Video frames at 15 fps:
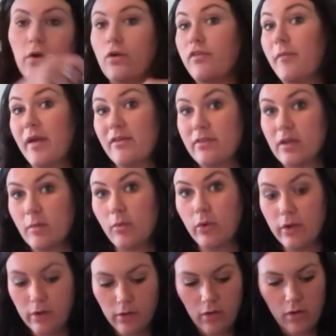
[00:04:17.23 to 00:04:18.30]
know if I'm having a boy or
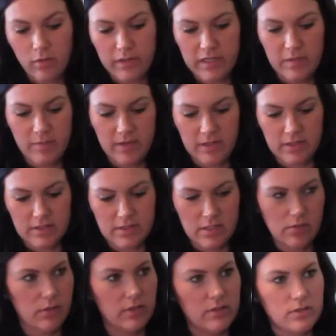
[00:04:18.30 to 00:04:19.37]
girl. We're keeping it a
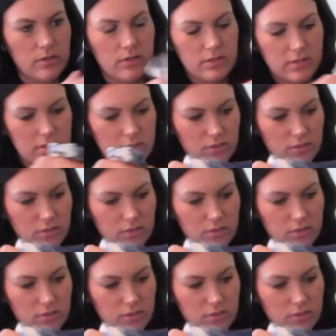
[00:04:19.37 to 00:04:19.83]
secret, so this is